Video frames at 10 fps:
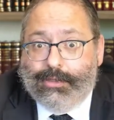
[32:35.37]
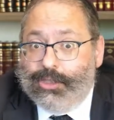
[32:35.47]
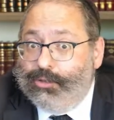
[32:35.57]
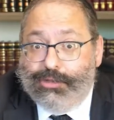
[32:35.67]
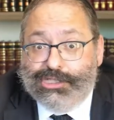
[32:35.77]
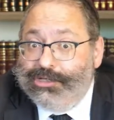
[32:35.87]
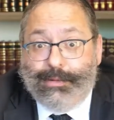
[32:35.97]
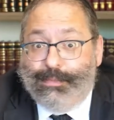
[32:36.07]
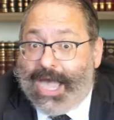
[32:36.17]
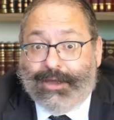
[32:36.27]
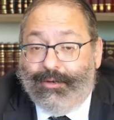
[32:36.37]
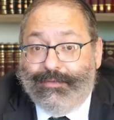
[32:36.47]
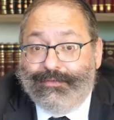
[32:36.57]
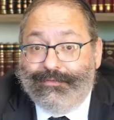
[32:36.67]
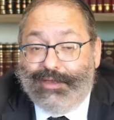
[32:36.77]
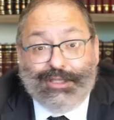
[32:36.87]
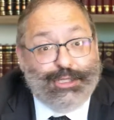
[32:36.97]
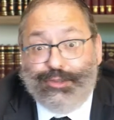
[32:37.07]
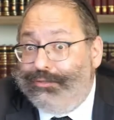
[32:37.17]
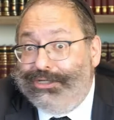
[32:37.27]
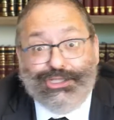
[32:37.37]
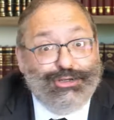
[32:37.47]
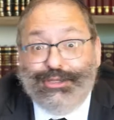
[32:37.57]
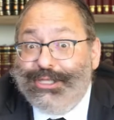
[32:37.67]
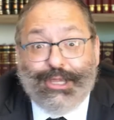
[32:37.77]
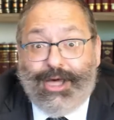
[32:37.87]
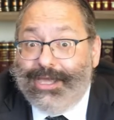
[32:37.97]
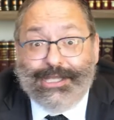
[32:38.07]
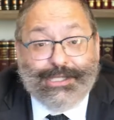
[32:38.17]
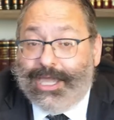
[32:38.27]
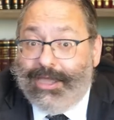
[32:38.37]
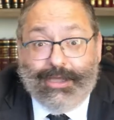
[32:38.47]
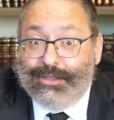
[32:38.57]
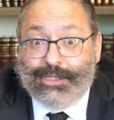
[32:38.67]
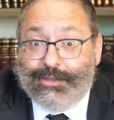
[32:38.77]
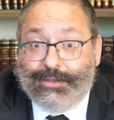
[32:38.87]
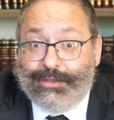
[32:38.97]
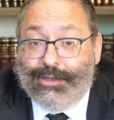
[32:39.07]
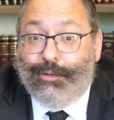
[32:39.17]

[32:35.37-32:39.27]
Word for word: student shouldn't back off, and the student shouldn't lie and say, I understood.